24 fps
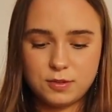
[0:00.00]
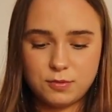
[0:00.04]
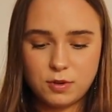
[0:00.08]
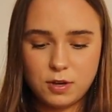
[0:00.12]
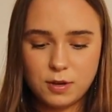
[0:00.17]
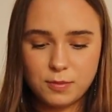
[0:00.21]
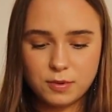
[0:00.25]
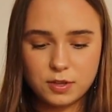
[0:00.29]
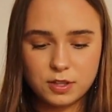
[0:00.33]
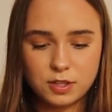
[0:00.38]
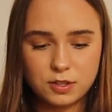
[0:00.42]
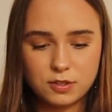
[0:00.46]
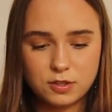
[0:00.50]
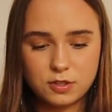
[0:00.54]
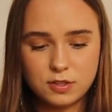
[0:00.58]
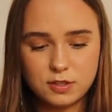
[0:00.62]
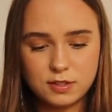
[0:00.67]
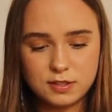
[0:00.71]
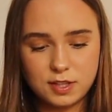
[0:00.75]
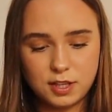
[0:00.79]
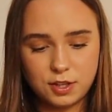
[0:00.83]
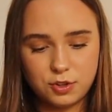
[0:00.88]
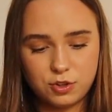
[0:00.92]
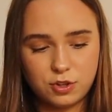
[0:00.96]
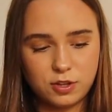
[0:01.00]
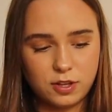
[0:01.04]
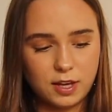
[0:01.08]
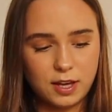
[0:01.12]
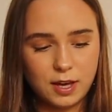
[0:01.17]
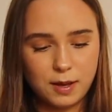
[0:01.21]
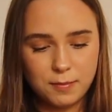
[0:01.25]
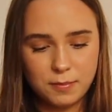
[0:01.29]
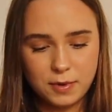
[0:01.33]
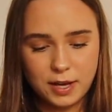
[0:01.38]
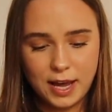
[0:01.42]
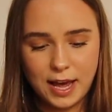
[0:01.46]
what I'm going to do is actually
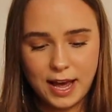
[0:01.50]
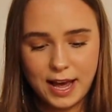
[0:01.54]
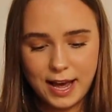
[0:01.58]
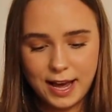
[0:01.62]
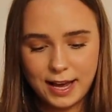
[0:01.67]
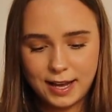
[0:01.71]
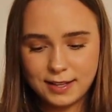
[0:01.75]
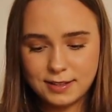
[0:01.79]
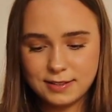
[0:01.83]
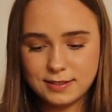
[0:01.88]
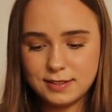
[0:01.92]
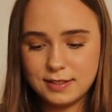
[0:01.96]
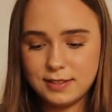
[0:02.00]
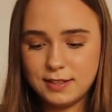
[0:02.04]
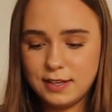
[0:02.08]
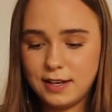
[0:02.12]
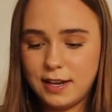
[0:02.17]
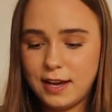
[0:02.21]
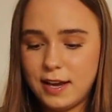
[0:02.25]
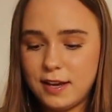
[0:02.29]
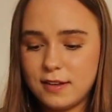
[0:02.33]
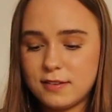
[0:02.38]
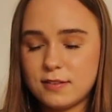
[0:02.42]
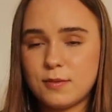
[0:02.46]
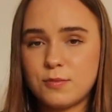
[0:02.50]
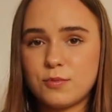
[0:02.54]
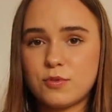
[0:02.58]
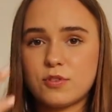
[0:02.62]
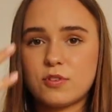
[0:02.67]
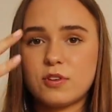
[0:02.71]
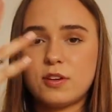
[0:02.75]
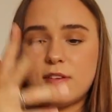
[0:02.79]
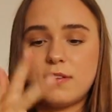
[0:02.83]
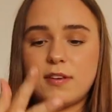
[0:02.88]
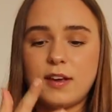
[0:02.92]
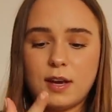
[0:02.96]
get my hands in there. So I'm just
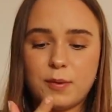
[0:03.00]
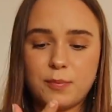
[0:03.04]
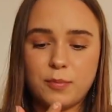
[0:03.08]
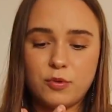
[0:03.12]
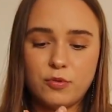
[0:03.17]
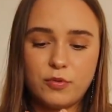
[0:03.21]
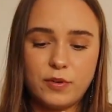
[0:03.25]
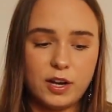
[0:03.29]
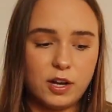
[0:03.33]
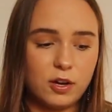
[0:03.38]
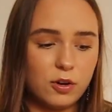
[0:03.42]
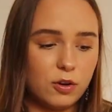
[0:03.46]
going to take my ring